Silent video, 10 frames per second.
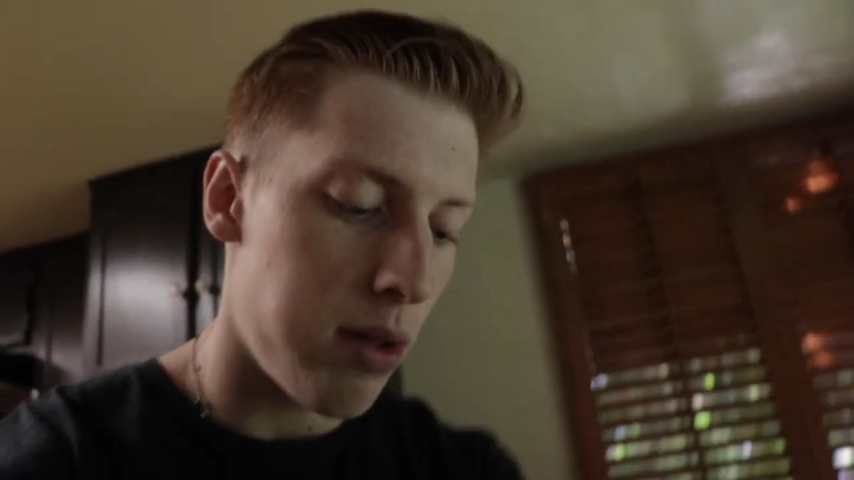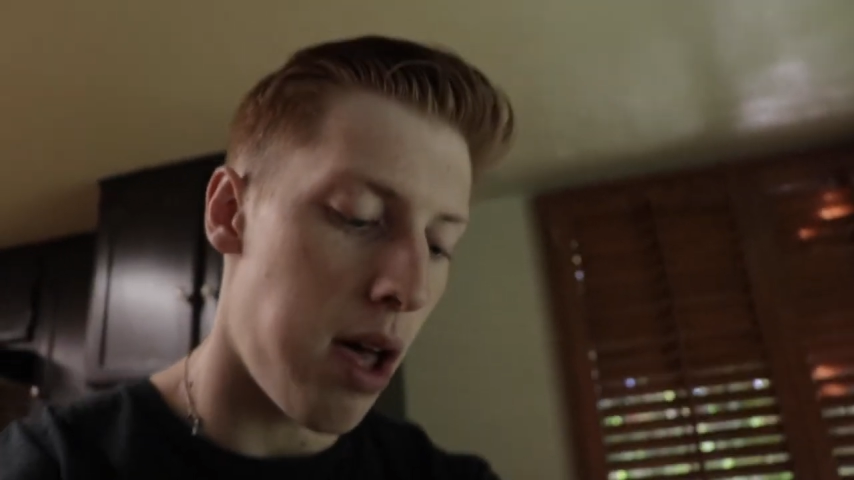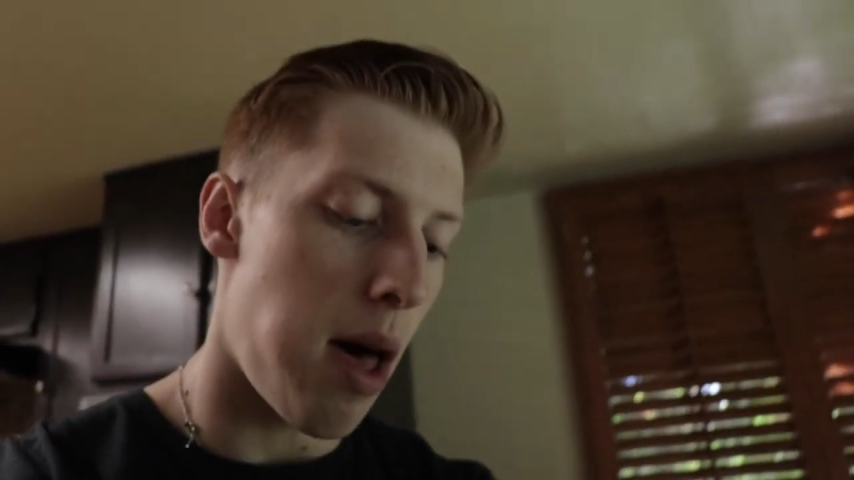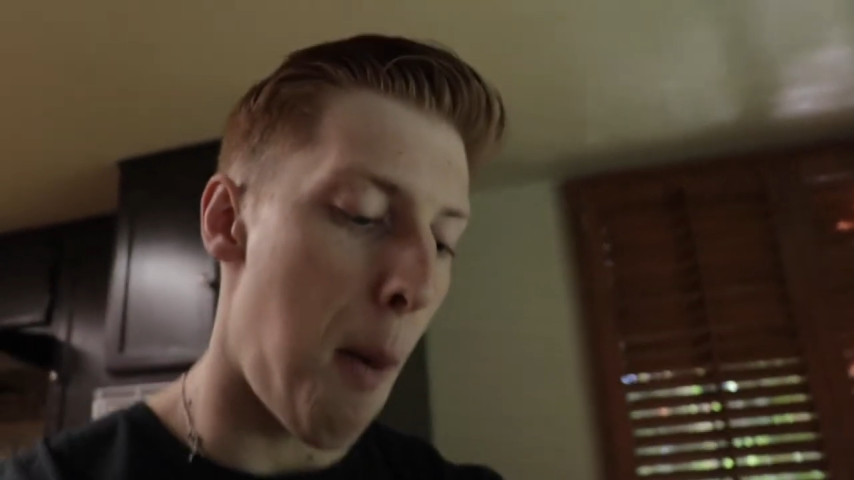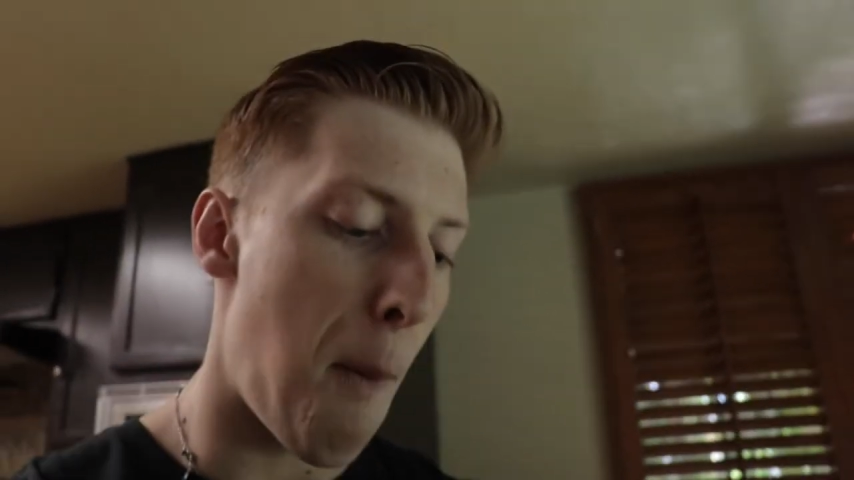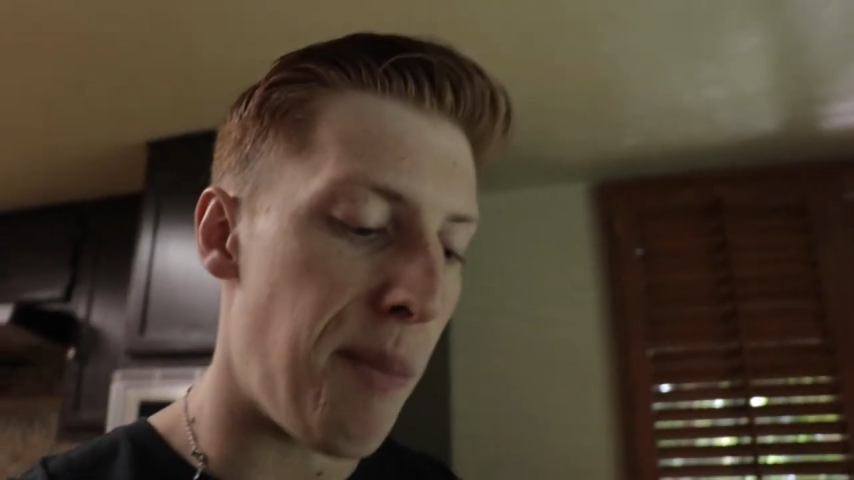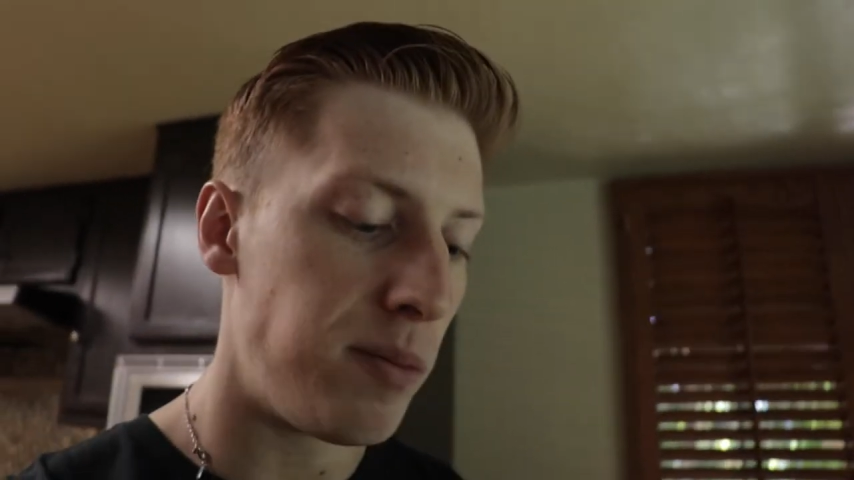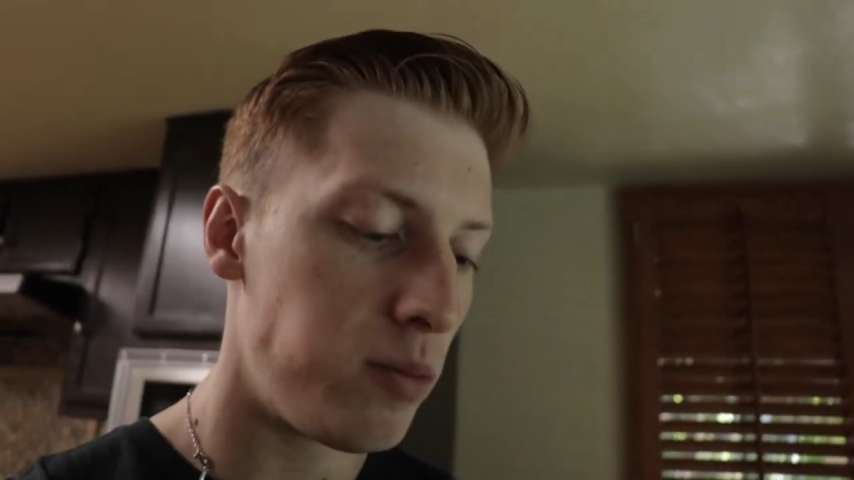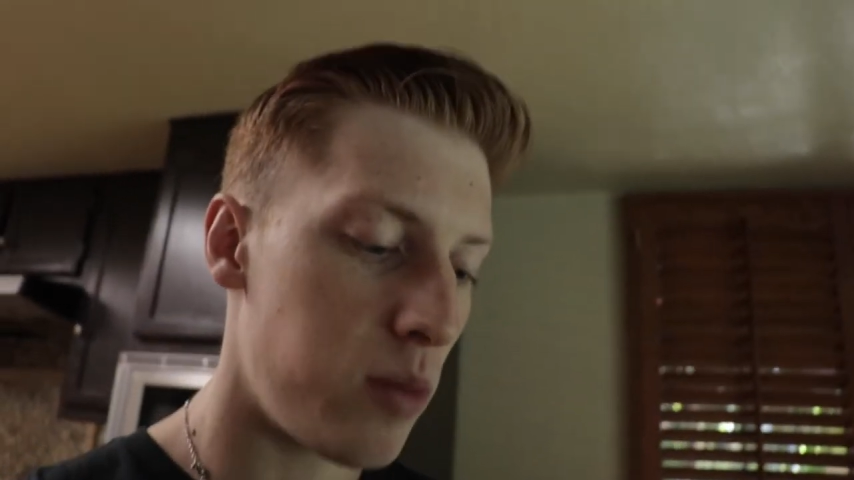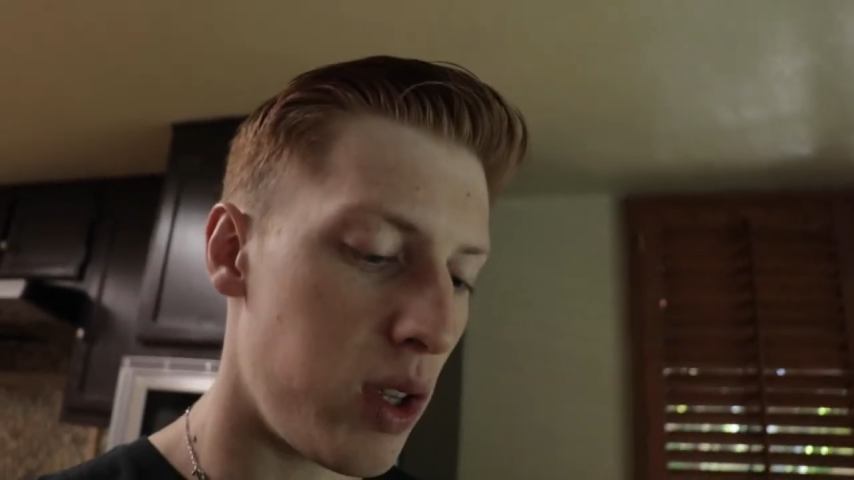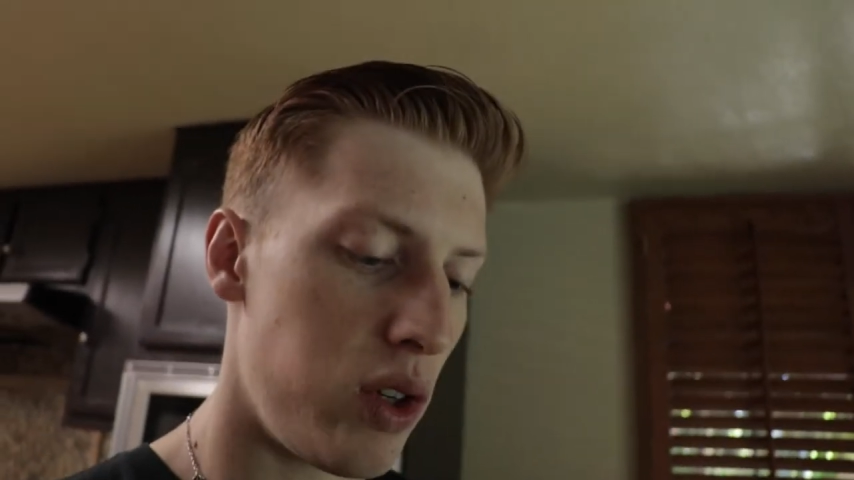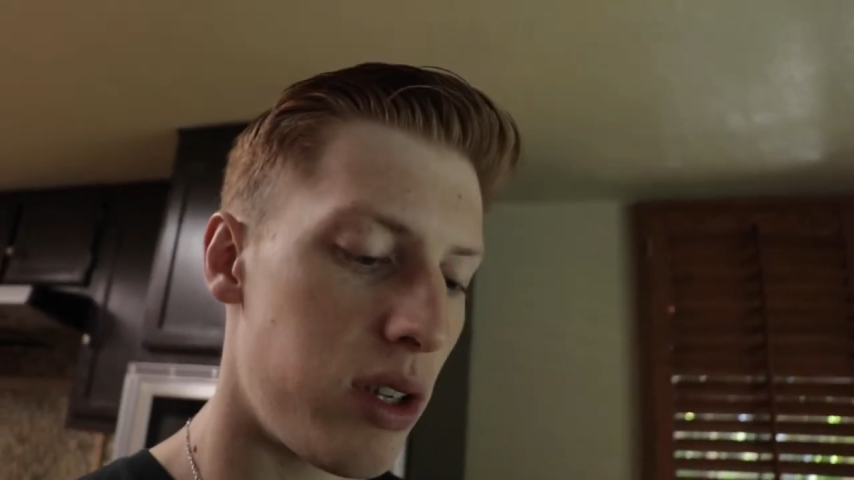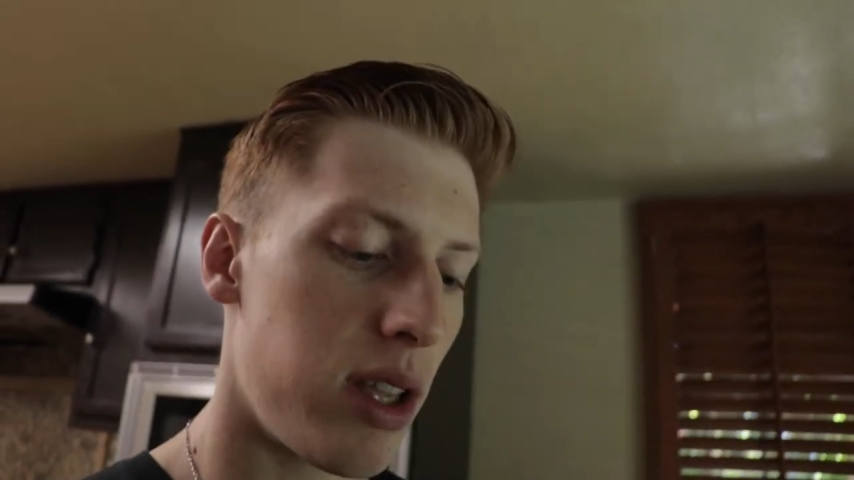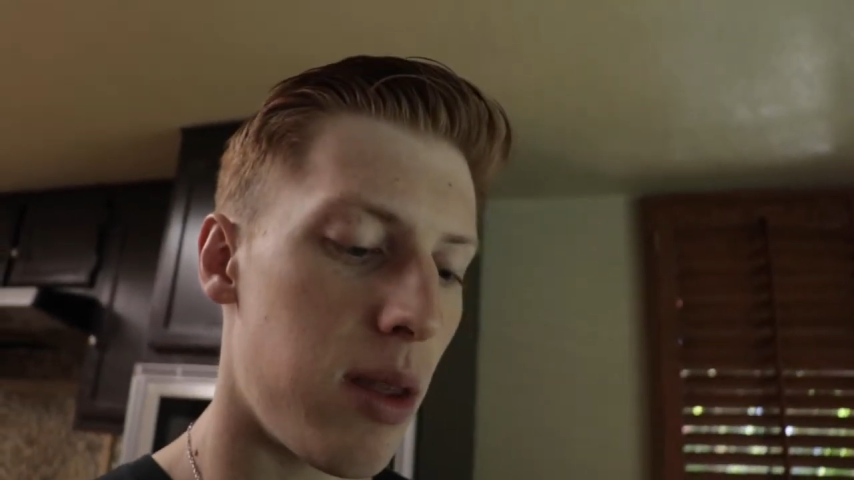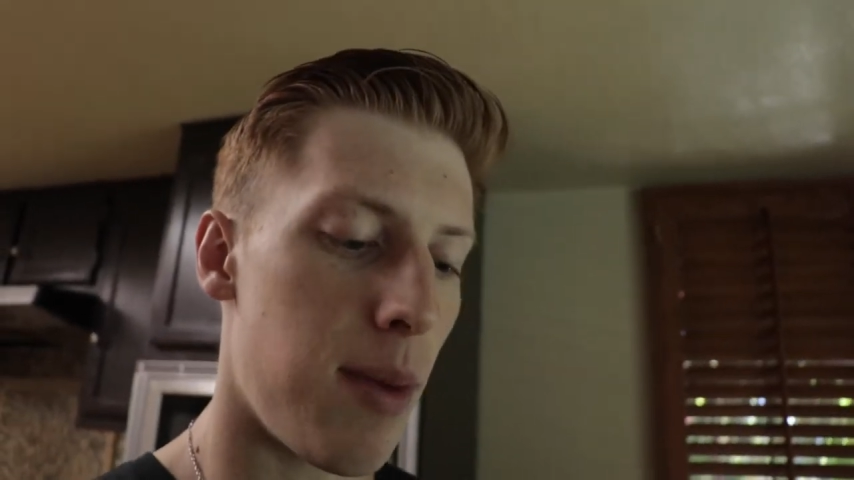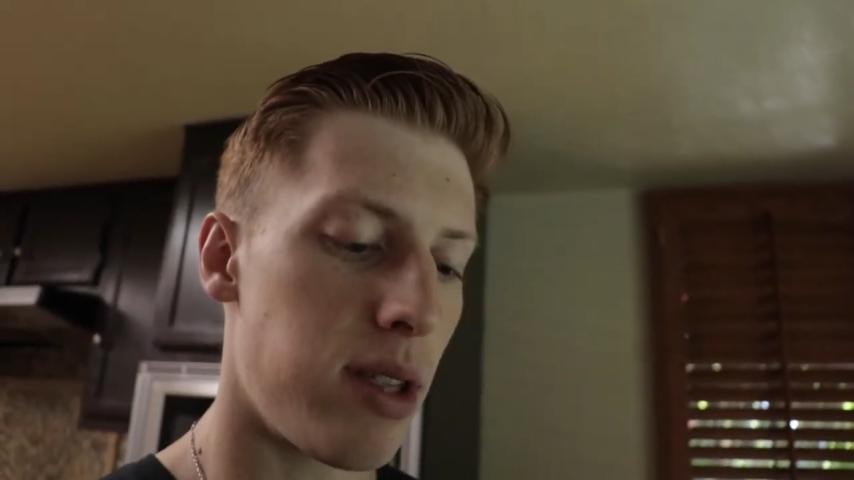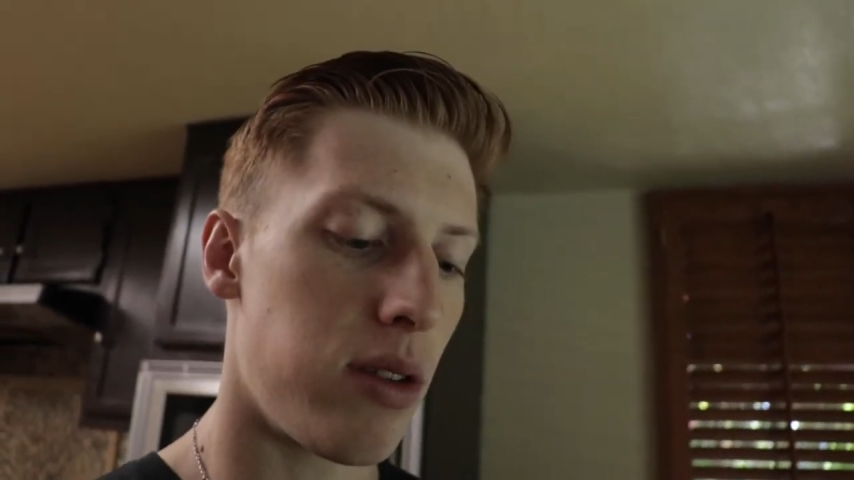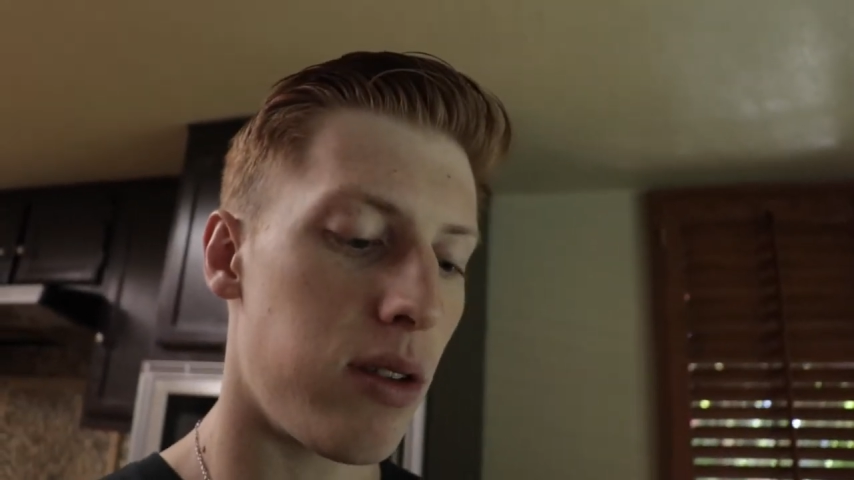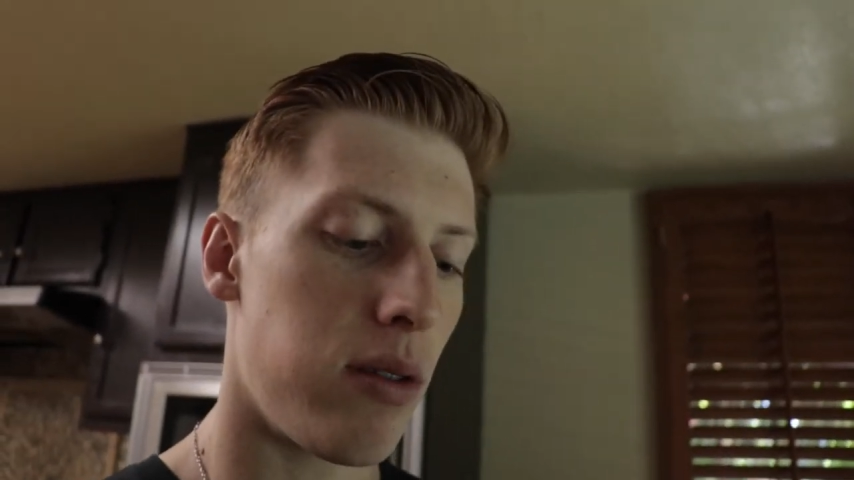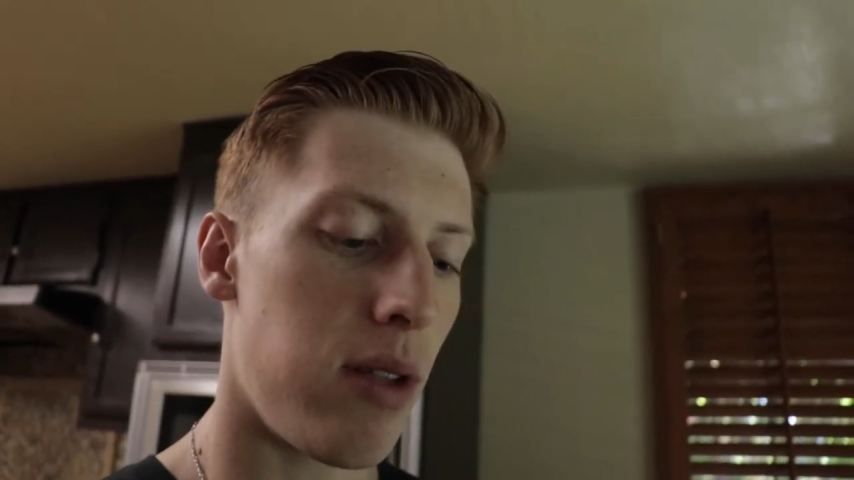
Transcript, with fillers: um, and just like the mental